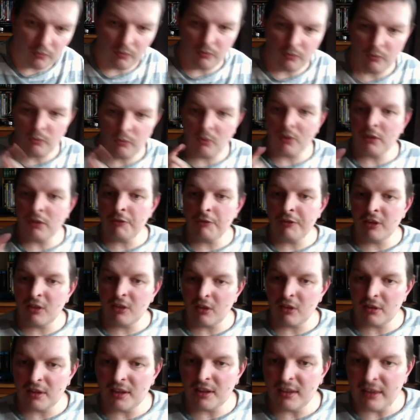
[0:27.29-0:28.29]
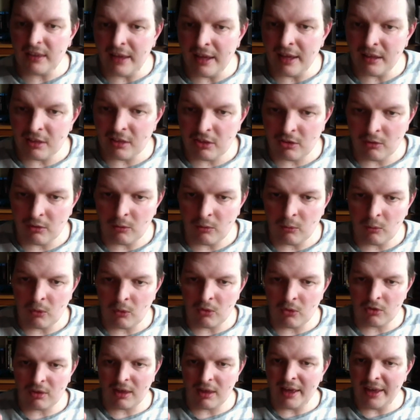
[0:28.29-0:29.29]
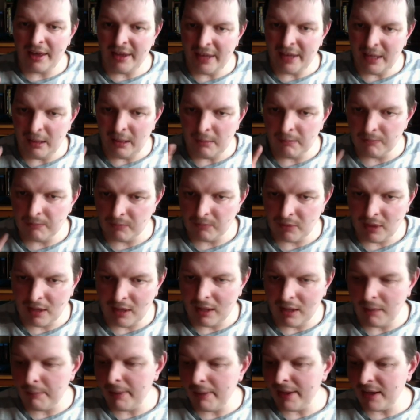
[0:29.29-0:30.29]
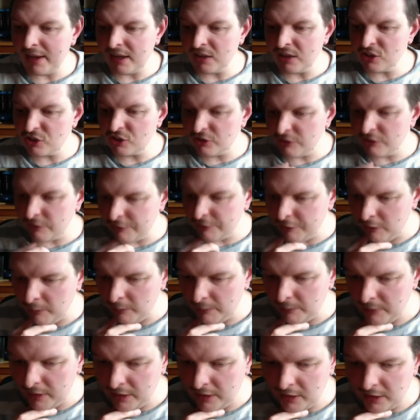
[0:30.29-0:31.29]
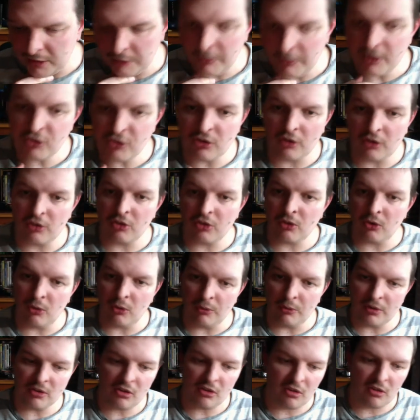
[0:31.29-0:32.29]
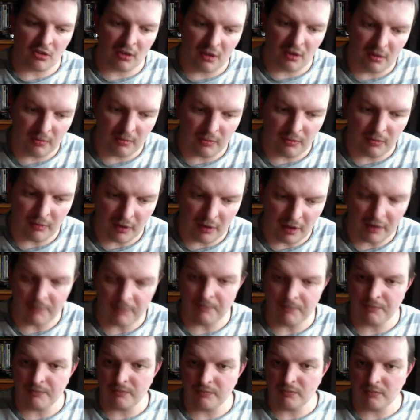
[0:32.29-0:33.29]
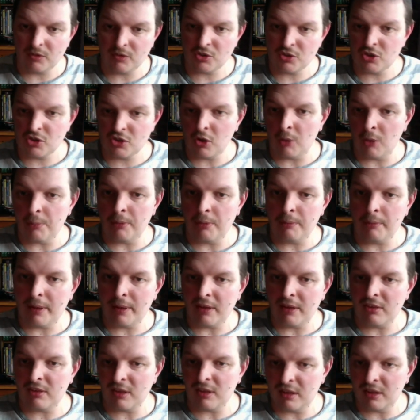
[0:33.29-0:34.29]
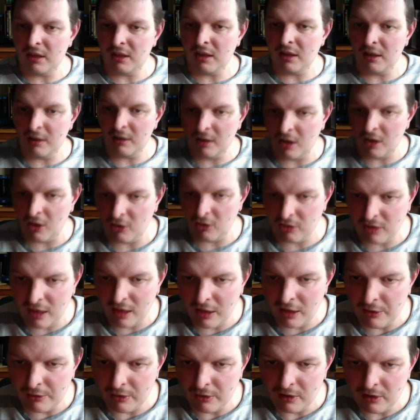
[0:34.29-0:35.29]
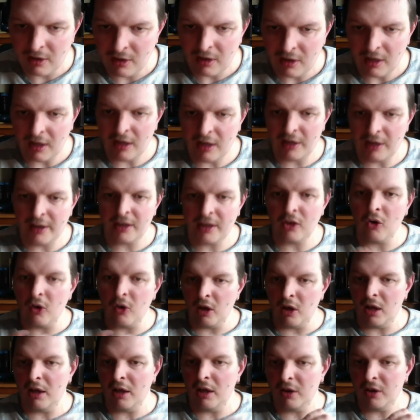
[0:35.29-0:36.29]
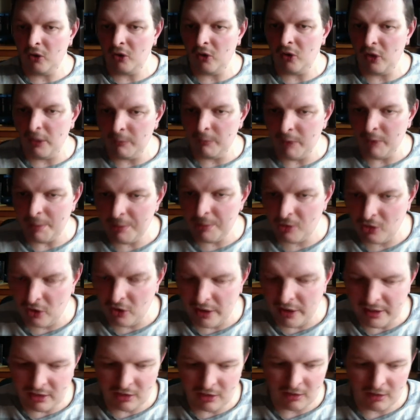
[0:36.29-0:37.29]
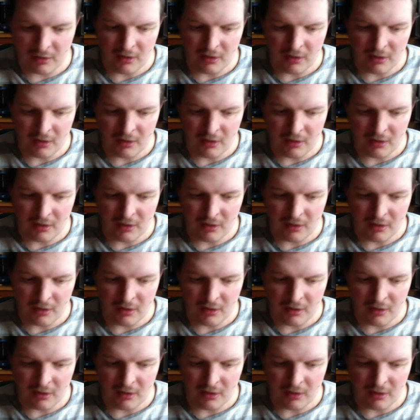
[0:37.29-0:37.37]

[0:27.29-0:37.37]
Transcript: of the things I did get was a package from the Retro Store, which is a shop based in Glasgow. They got an online website,